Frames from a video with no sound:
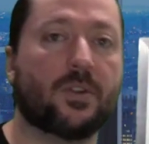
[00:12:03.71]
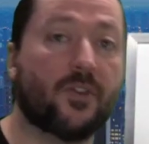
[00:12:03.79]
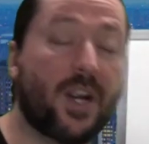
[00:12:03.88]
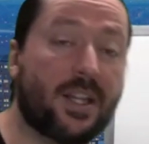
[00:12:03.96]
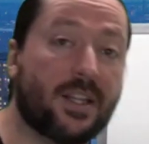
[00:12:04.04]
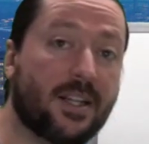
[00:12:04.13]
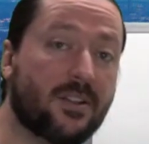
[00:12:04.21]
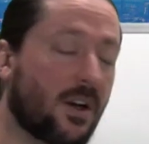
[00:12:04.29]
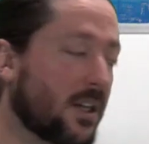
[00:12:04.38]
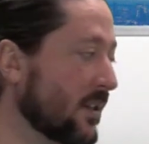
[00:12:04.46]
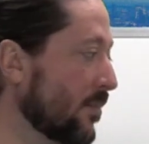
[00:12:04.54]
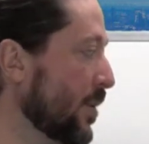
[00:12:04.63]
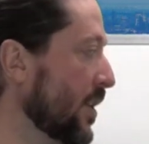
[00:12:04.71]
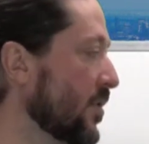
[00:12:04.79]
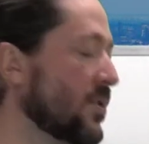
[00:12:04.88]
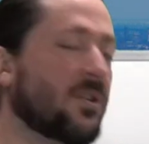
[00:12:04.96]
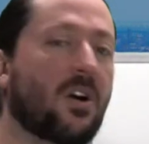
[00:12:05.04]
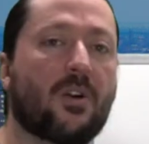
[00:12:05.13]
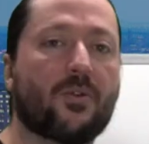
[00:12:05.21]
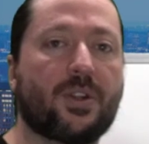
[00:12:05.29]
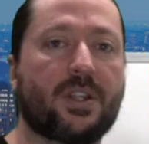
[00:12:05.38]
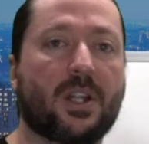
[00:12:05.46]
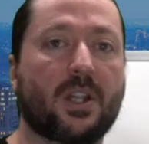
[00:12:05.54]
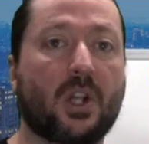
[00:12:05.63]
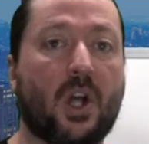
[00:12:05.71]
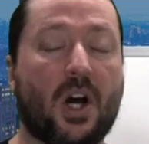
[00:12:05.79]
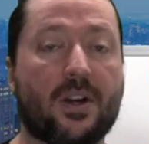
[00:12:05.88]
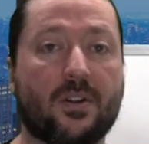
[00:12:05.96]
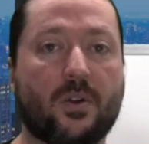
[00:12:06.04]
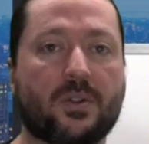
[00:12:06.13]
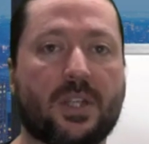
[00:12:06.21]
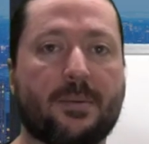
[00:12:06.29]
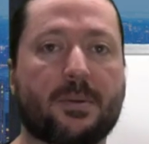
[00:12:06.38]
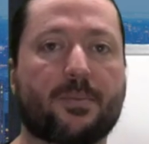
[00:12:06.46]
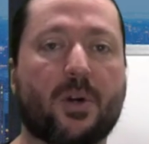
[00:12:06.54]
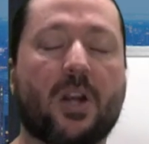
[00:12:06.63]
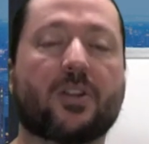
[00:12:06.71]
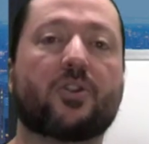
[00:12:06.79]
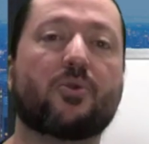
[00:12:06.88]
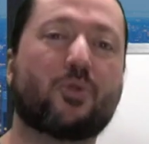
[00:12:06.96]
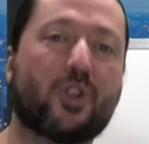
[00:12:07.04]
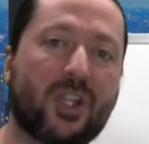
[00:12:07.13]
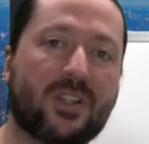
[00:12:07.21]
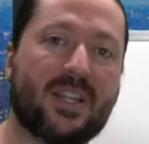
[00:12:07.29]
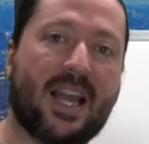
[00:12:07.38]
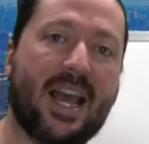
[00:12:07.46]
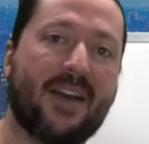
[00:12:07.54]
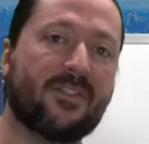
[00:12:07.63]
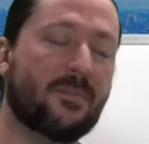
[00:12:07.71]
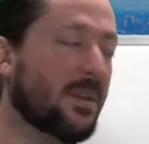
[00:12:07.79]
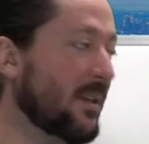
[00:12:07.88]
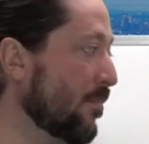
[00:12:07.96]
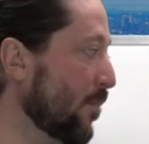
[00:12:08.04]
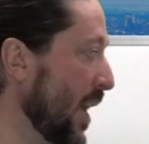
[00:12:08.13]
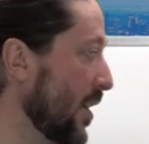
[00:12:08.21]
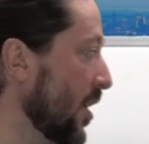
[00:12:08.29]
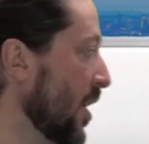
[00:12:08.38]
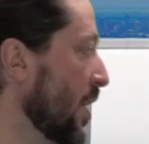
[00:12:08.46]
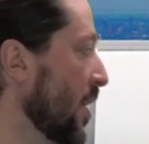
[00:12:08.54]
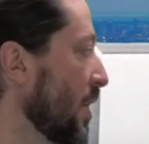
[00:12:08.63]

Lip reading: great, that's awesome, but there's not really a lot of those types of products. You just have to be better.